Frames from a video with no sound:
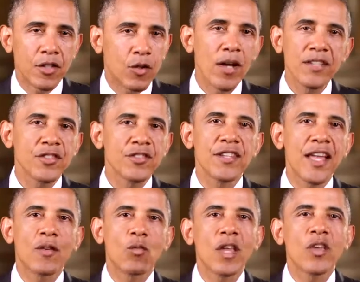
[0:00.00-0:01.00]
So the question is
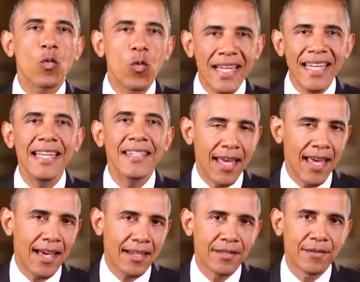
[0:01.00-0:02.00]
not whether we need
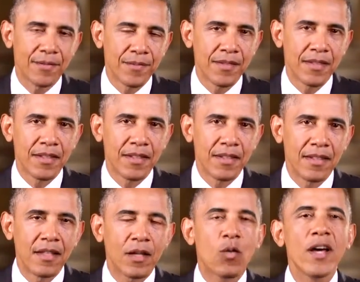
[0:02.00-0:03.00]
to act.
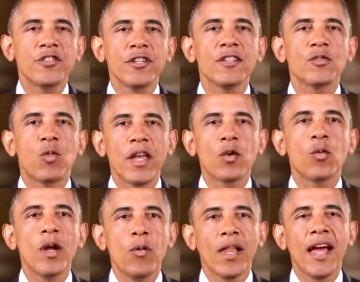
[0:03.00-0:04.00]
The question is
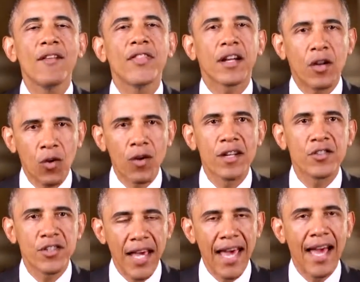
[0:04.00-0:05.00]
whether we will have the
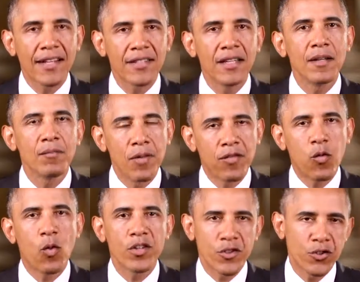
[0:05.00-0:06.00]
courage to act
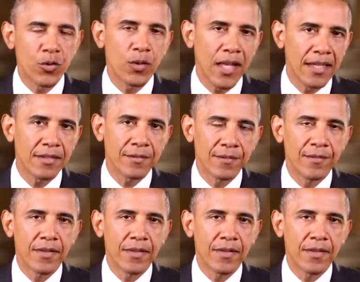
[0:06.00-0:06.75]
before it's too late.